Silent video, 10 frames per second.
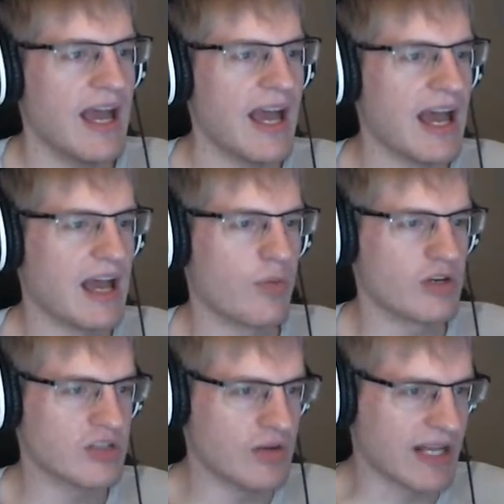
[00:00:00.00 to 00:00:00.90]
Ah, we're
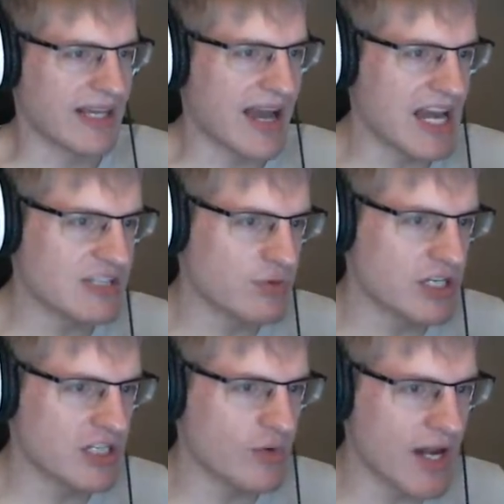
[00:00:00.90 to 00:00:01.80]
doing it, guys. We're
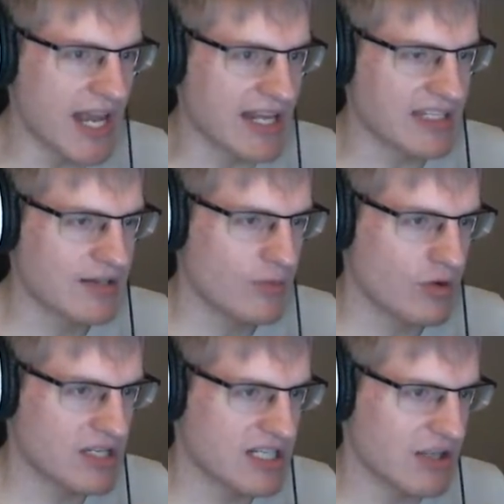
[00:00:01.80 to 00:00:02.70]
doing it.
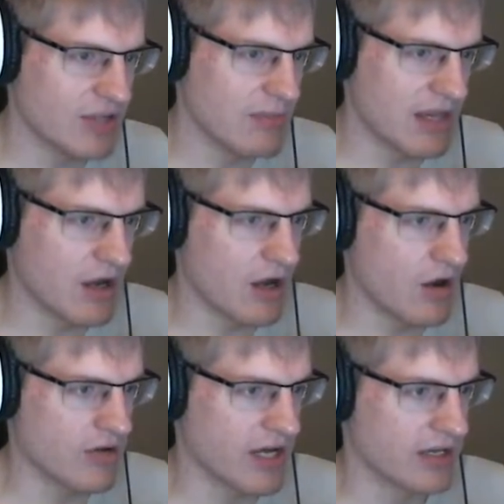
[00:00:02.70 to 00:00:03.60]
We're slowly ma-
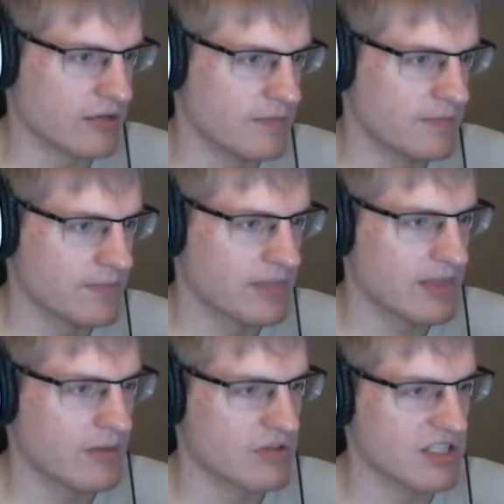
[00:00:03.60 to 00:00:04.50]
oh god.
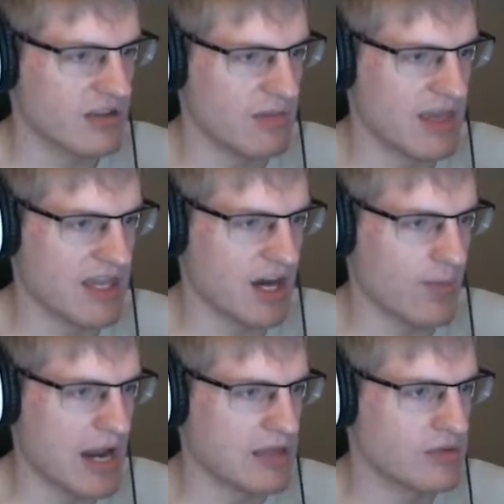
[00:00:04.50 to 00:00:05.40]
We're slowly making our
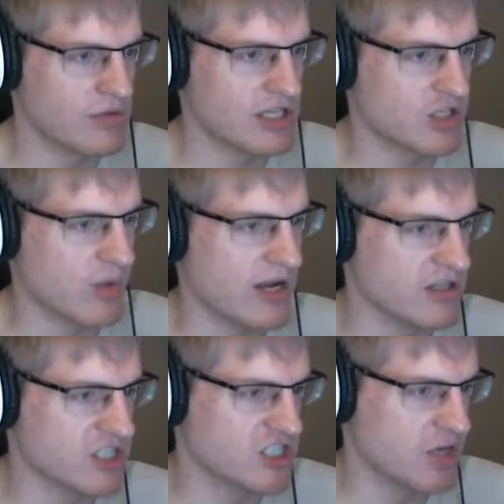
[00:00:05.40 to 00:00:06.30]
way through the trials
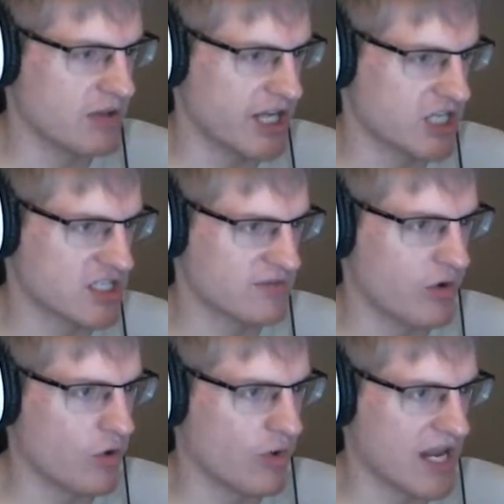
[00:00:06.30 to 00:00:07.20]
and tribulations
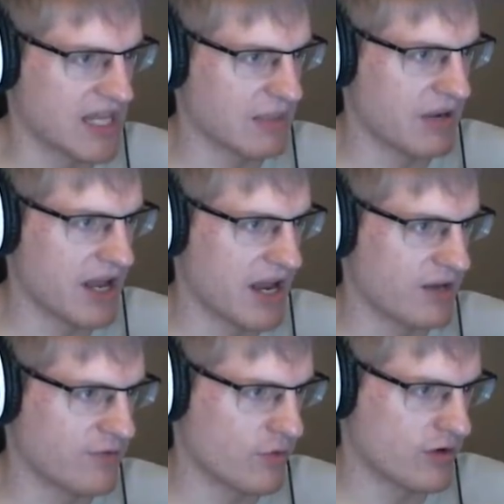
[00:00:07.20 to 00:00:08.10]
of Ori and the Blind
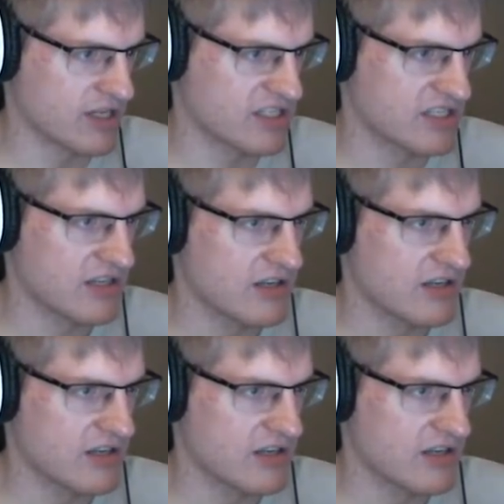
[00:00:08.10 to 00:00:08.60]
Forest.